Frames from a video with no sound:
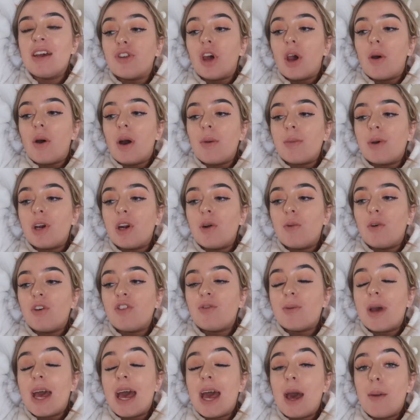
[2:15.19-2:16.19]
so I'm gonna
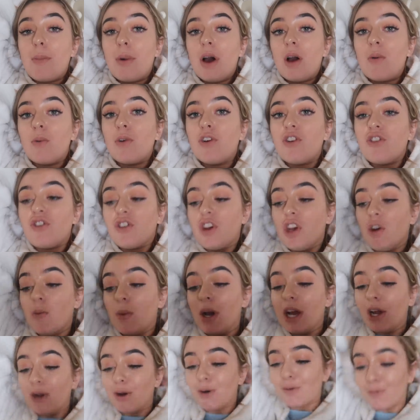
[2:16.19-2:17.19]
wash my hair but I want to show you
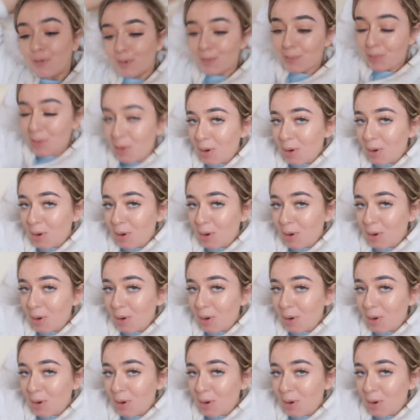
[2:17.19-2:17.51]
what I got from